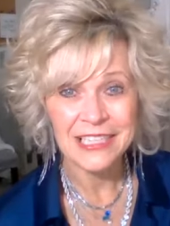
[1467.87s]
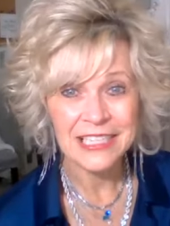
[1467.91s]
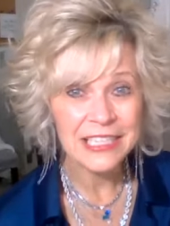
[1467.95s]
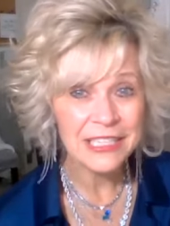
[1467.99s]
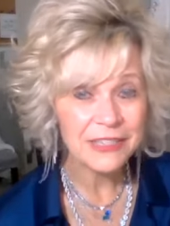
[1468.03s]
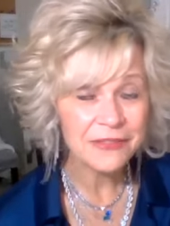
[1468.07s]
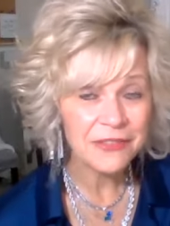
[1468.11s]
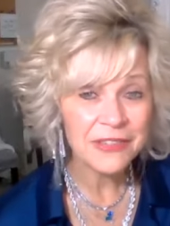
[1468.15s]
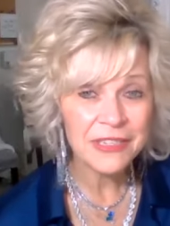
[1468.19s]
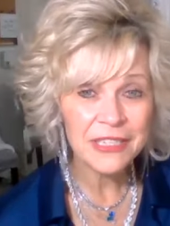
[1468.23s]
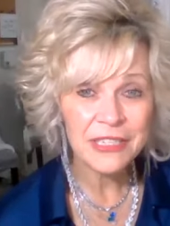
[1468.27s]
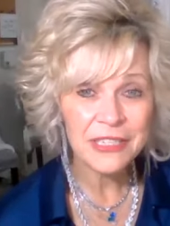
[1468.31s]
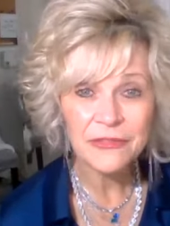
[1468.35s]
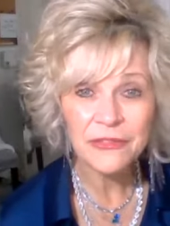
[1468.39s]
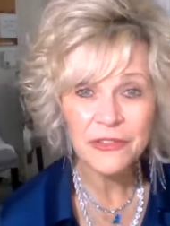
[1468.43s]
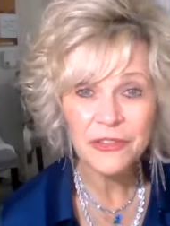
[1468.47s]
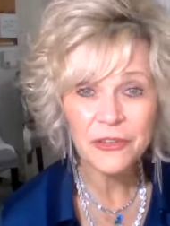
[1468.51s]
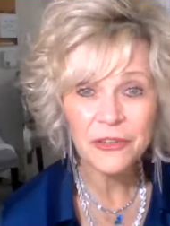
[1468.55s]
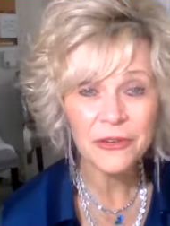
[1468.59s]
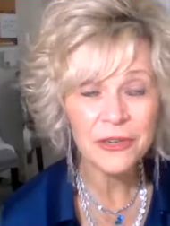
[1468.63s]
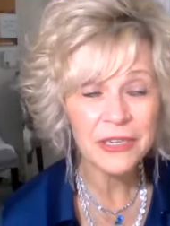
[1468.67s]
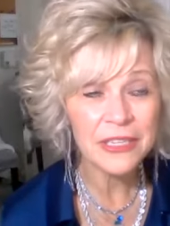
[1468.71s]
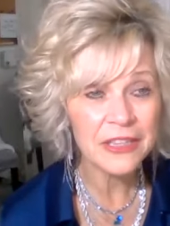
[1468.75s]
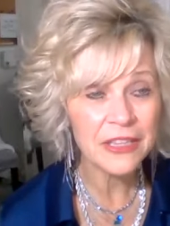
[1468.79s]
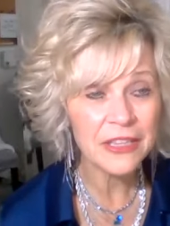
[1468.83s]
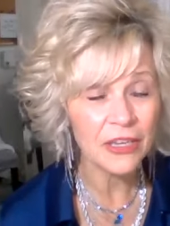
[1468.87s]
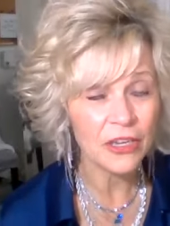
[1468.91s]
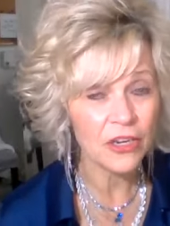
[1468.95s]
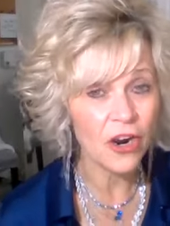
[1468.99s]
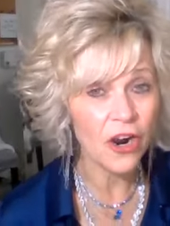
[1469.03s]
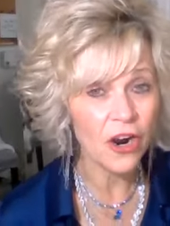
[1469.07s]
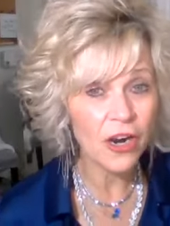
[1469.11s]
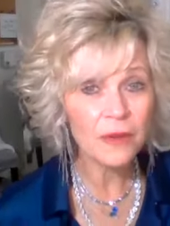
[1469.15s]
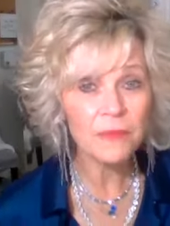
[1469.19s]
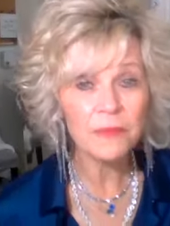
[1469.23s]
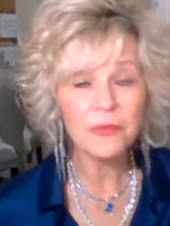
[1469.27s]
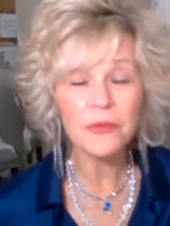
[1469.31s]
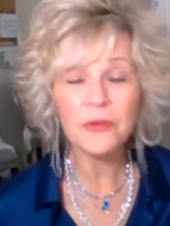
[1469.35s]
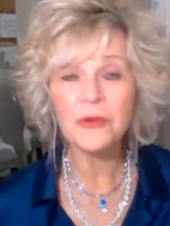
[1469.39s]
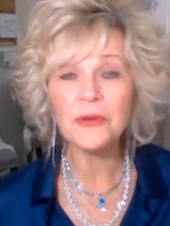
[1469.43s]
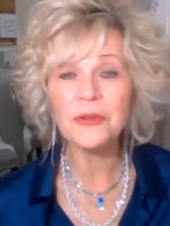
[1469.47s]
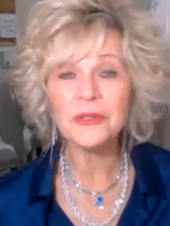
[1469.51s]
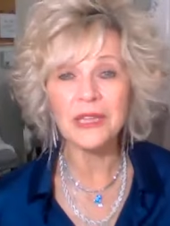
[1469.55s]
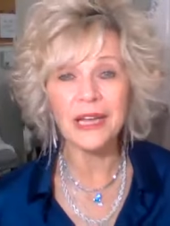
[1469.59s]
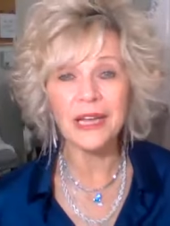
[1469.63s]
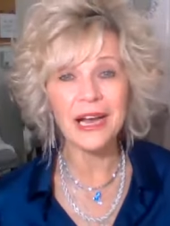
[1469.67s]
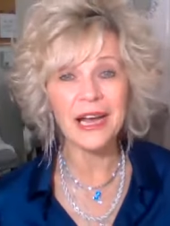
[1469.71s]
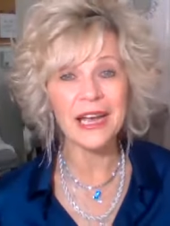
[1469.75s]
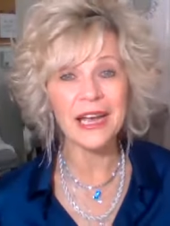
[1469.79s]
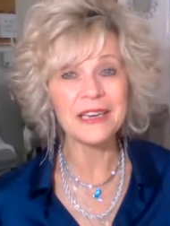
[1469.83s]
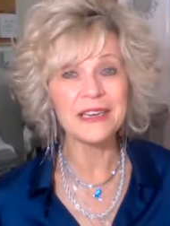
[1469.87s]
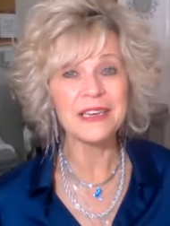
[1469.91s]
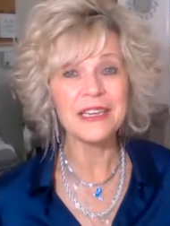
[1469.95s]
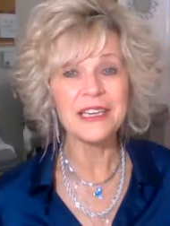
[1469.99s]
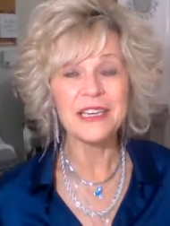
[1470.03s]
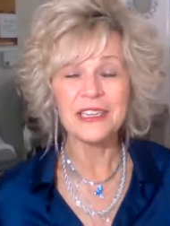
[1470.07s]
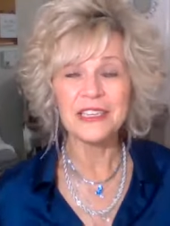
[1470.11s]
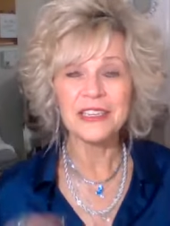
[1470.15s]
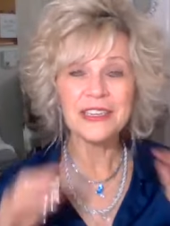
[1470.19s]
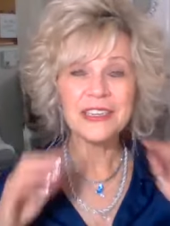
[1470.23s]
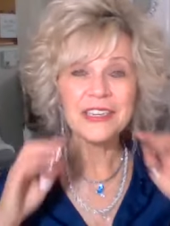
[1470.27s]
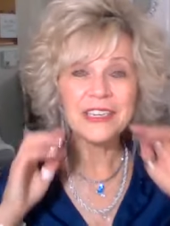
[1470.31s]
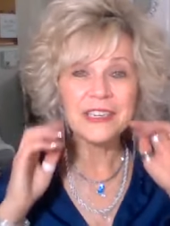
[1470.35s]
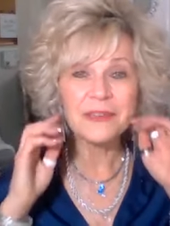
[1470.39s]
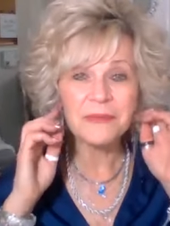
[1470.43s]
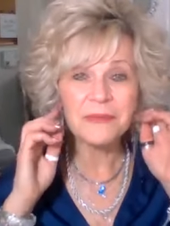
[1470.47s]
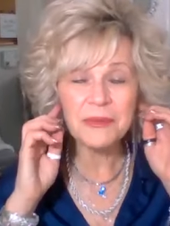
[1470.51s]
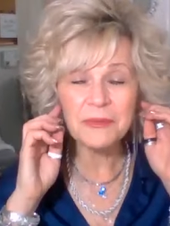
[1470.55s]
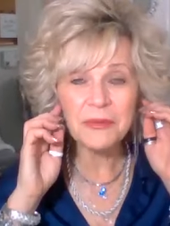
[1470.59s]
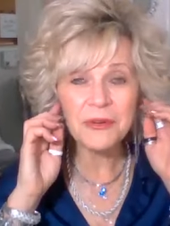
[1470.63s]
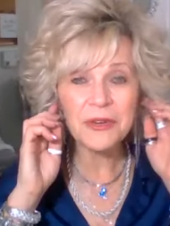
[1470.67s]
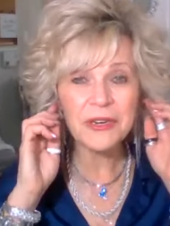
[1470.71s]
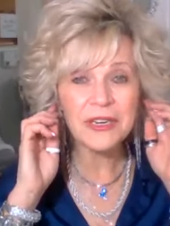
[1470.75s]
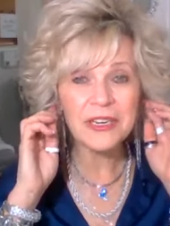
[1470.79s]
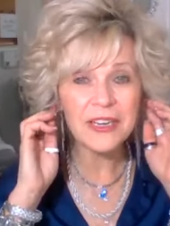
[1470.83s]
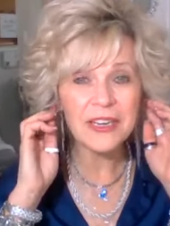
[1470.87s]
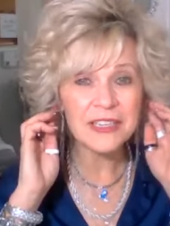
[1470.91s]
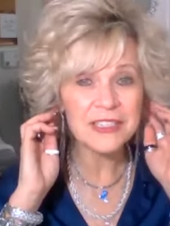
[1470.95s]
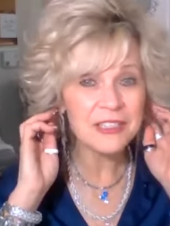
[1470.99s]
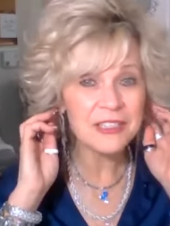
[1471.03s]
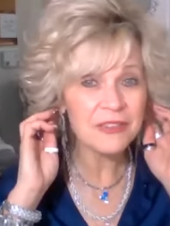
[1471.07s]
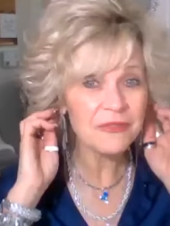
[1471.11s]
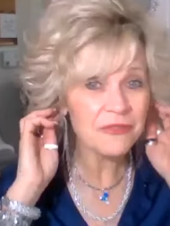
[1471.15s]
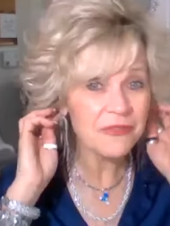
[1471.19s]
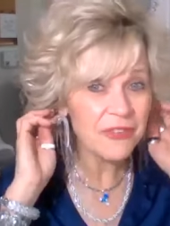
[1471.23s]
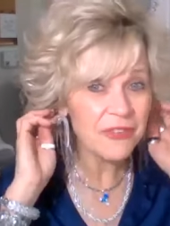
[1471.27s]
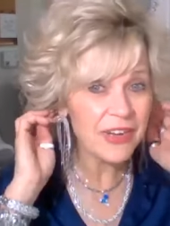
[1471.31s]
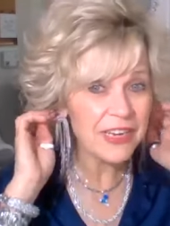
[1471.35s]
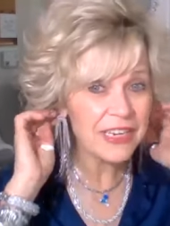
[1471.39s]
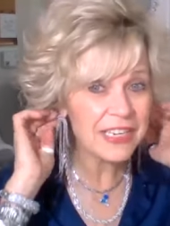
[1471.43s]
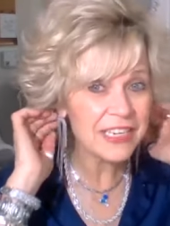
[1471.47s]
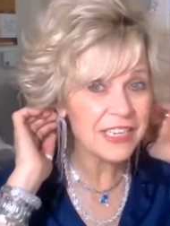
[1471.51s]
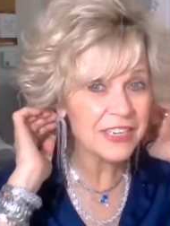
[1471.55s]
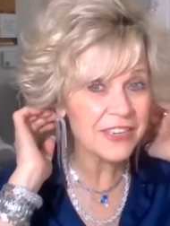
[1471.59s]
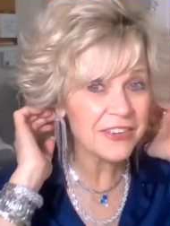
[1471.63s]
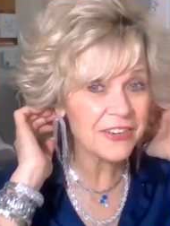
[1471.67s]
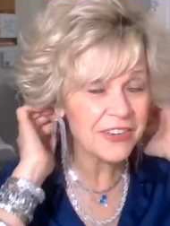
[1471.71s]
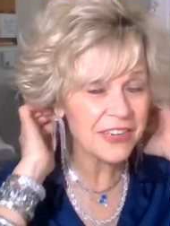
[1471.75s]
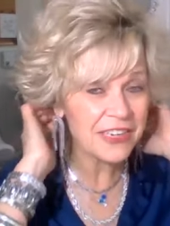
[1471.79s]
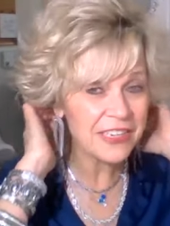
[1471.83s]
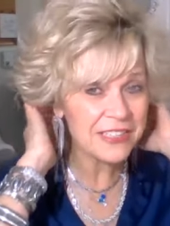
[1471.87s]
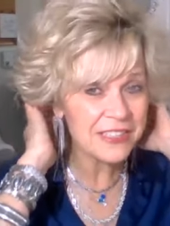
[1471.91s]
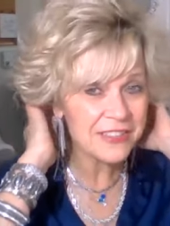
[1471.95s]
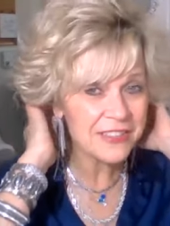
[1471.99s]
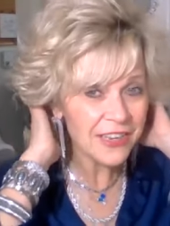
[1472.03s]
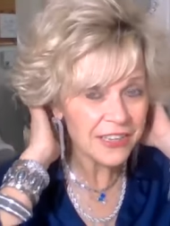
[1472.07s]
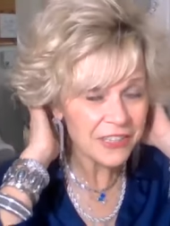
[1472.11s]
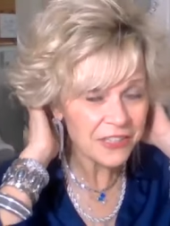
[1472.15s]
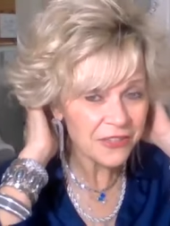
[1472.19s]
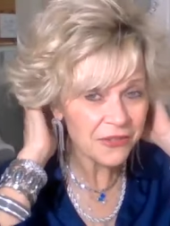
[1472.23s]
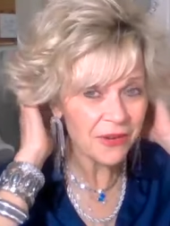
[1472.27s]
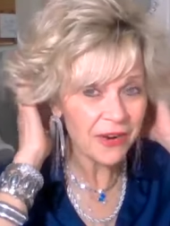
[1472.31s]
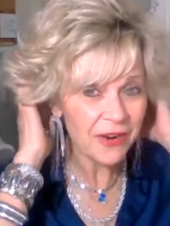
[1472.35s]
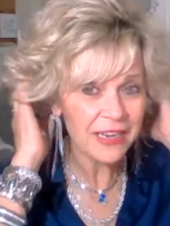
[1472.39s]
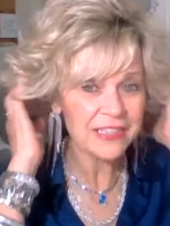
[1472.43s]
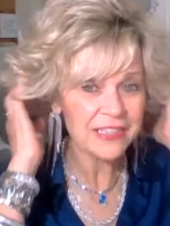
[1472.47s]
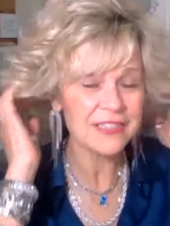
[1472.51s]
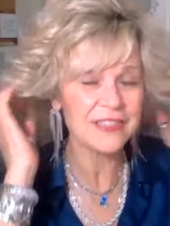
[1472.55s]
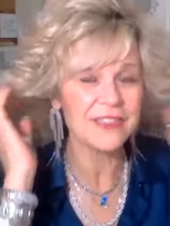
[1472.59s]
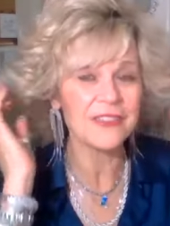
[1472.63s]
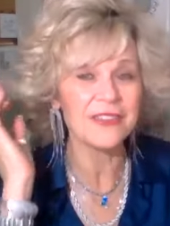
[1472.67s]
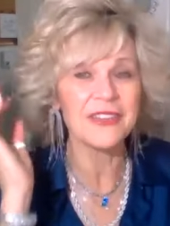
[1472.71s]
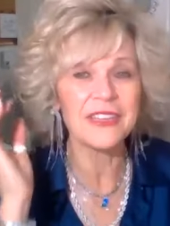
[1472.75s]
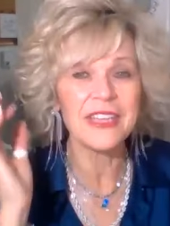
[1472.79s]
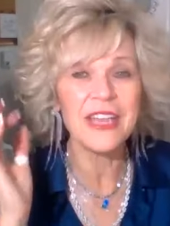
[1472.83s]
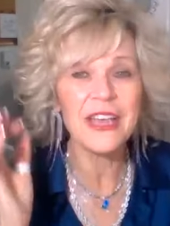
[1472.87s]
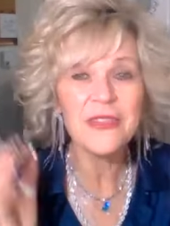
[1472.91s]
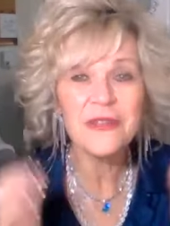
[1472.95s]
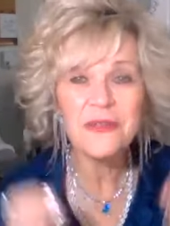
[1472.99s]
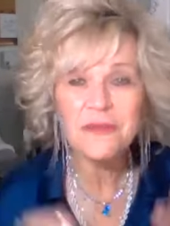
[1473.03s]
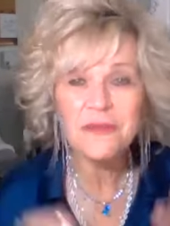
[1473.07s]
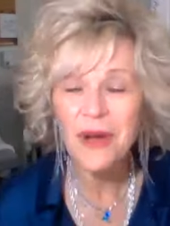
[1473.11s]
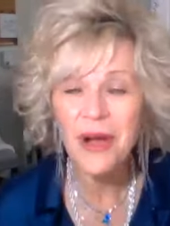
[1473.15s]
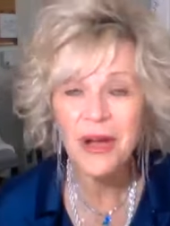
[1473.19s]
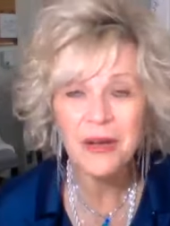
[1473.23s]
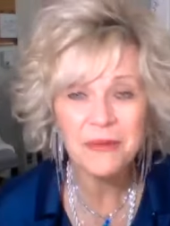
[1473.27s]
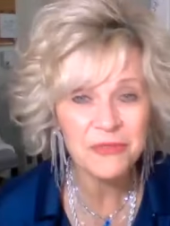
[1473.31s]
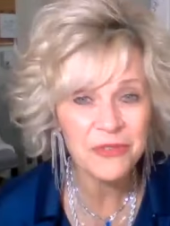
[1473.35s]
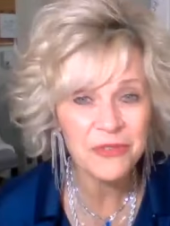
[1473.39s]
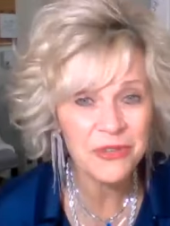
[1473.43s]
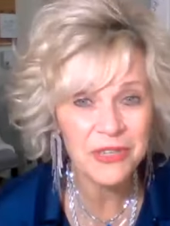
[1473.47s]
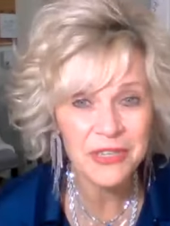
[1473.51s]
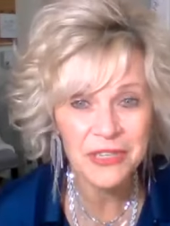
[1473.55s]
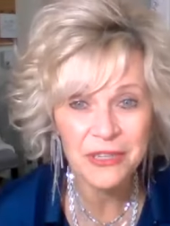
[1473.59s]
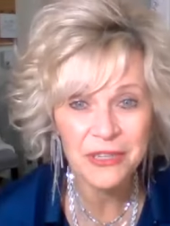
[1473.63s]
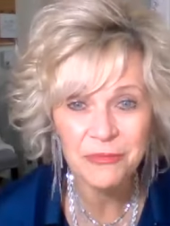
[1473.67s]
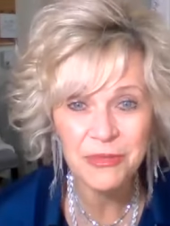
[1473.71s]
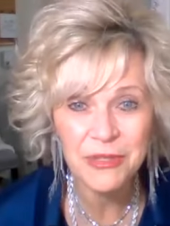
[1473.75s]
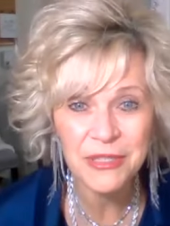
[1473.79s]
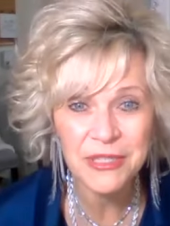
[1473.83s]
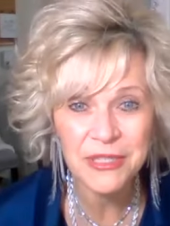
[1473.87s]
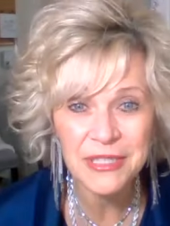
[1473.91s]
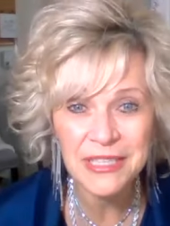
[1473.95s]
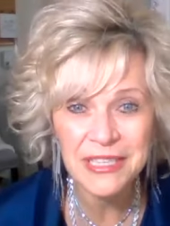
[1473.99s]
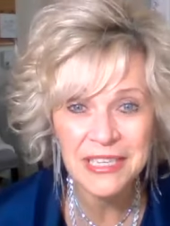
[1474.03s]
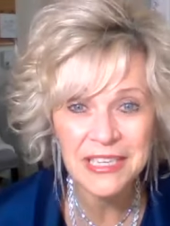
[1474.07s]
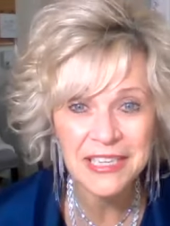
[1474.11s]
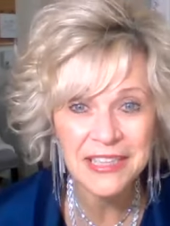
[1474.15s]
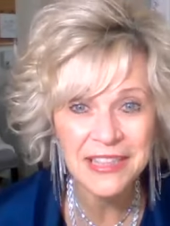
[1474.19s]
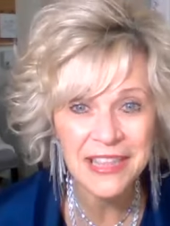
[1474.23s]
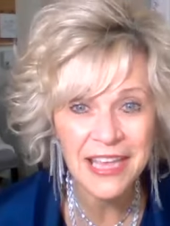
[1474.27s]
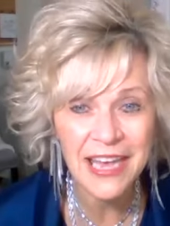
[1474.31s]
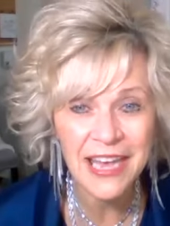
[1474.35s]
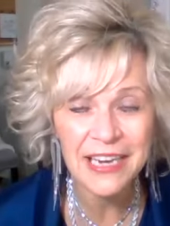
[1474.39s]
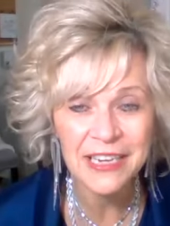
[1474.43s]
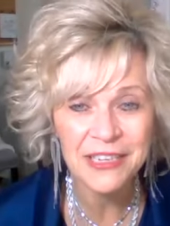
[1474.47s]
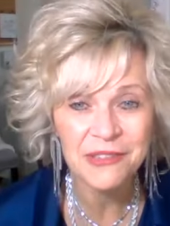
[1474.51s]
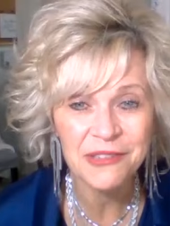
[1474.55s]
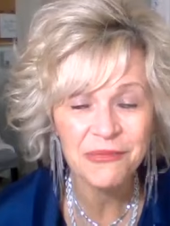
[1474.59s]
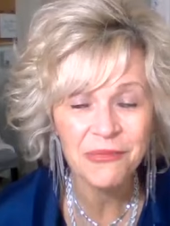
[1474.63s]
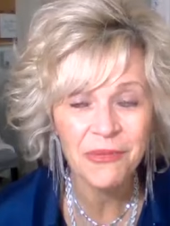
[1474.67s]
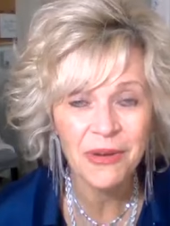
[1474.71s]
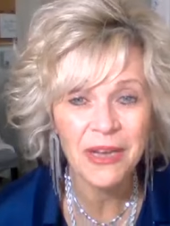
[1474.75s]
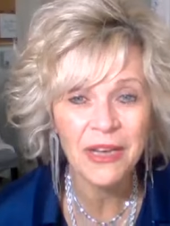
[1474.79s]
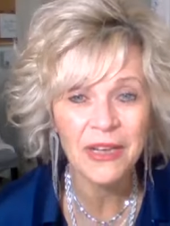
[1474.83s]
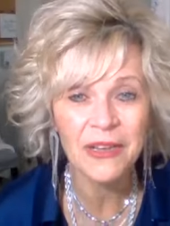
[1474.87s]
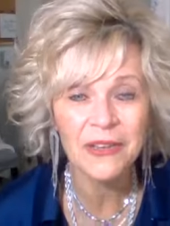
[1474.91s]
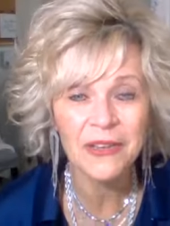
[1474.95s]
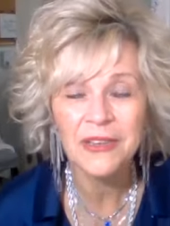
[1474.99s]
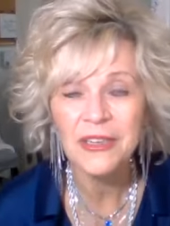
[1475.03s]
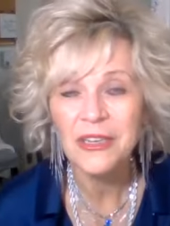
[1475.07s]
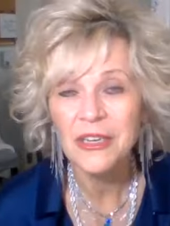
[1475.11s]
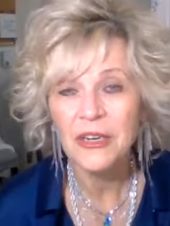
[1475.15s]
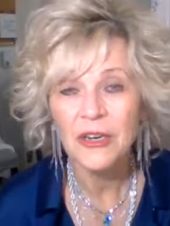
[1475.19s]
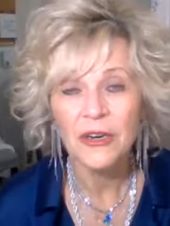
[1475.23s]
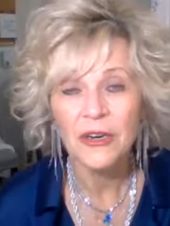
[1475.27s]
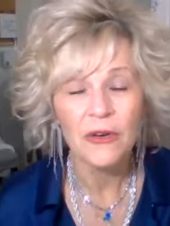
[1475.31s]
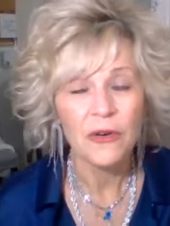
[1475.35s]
Even if you're in the carpool line, you're going to be putting on some fun earrings. That's right. So the other moms are going to be seeing that as well